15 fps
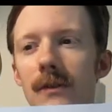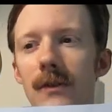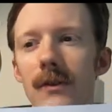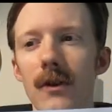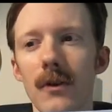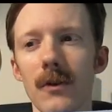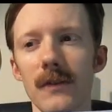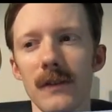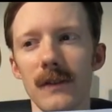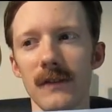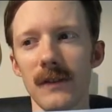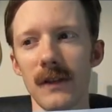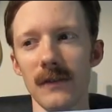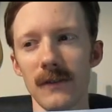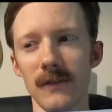knows is
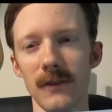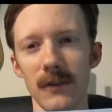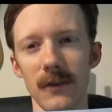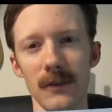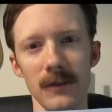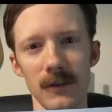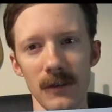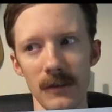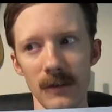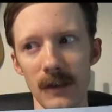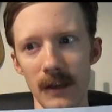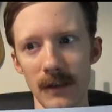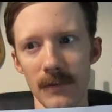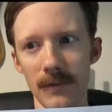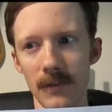necessary to his
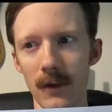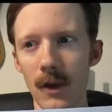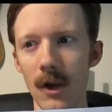life,